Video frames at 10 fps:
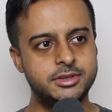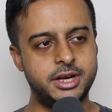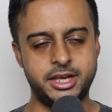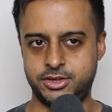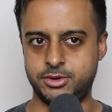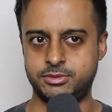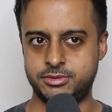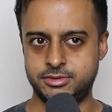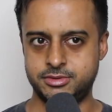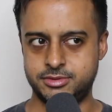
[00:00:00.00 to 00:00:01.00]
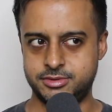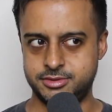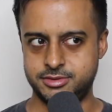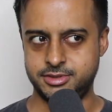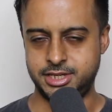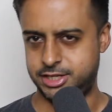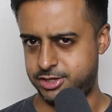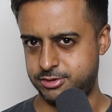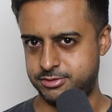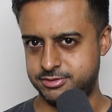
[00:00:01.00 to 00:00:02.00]
IQ,
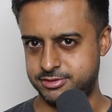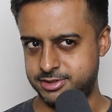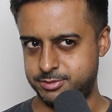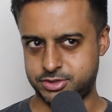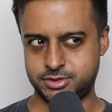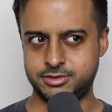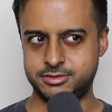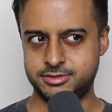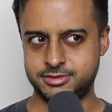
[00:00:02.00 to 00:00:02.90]
EQ, emotional.